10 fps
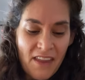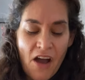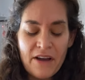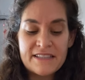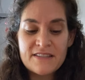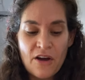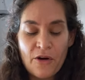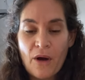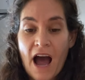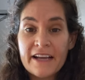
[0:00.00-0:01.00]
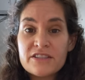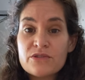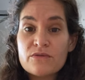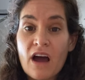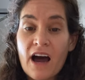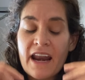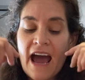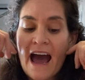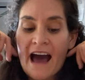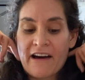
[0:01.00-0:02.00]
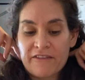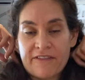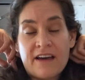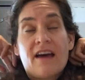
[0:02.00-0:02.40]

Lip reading: Okay, so I do not have